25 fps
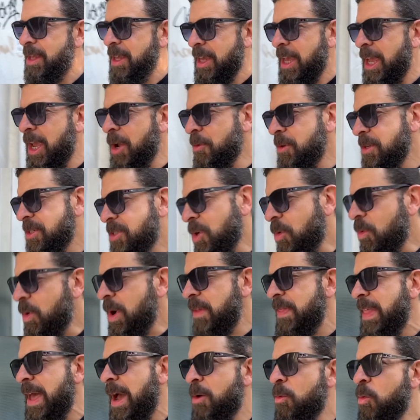He was the
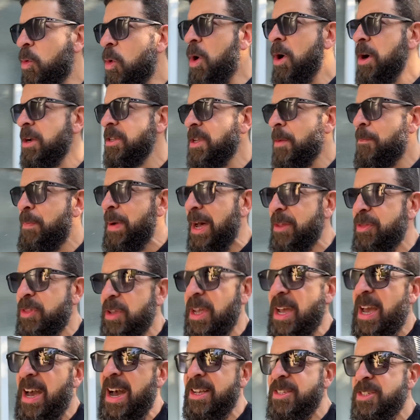one that warned about the
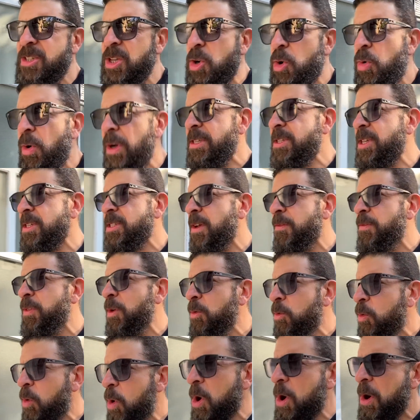consequences of the
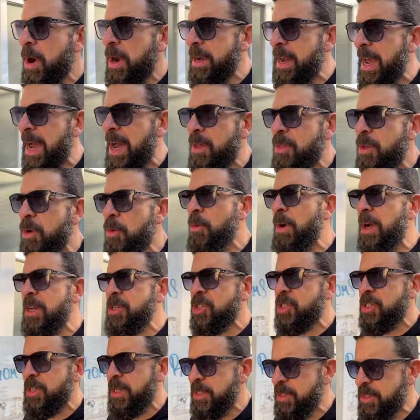war and how the
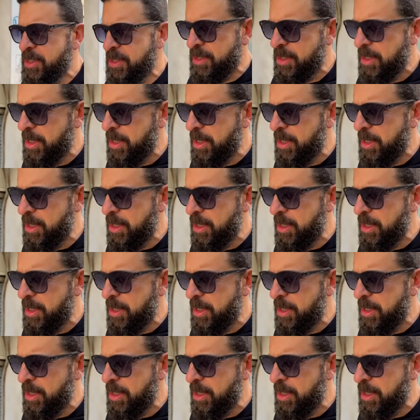Russians